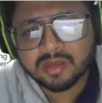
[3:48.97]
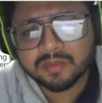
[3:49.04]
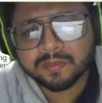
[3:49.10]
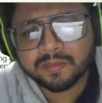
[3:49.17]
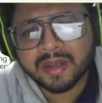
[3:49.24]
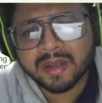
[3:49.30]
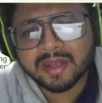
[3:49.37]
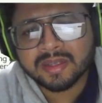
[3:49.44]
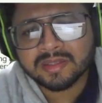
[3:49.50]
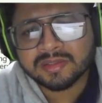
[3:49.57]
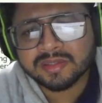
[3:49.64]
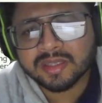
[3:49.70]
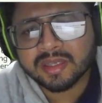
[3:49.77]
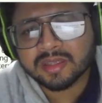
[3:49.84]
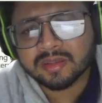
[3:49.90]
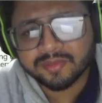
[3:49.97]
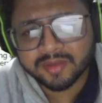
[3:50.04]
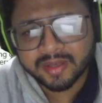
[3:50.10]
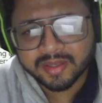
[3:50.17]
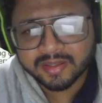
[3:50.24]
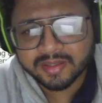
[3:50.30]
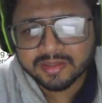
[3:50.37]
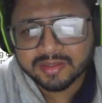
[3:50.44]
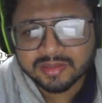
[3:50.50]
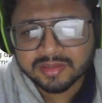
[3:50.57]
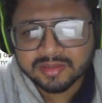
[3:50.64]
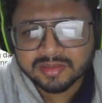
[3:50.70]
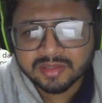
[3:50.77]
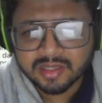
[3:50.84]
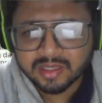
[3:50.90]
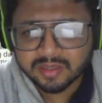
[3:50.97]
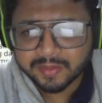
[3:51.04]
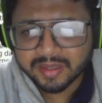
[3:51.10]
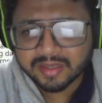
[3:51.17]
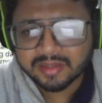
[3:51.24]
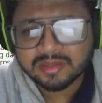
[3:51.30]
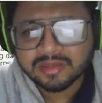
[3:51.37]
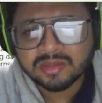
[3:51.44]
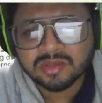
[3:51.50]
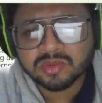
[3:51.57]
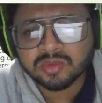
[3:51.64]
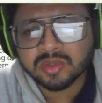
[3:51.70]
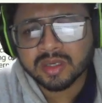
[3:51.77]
bias and the variances are balanced to